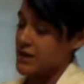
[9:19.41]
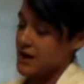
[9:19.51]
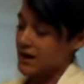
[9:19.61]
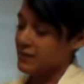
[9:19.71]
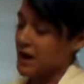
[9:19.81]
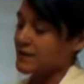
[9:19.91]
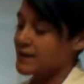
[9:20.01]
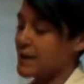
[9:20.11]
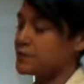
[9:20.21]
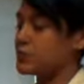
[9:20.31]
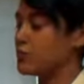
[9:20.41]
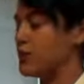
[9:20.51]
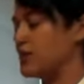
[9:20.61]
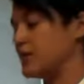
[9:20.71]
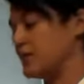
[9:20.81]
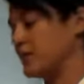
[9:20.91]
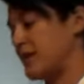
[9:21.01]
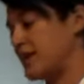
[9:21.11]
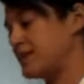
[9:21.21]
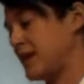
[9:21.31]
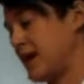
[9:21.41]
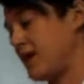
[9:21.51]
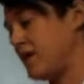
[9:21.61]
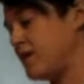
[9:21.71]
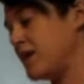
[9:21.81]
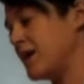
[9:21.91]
A lot of times when we lace hair,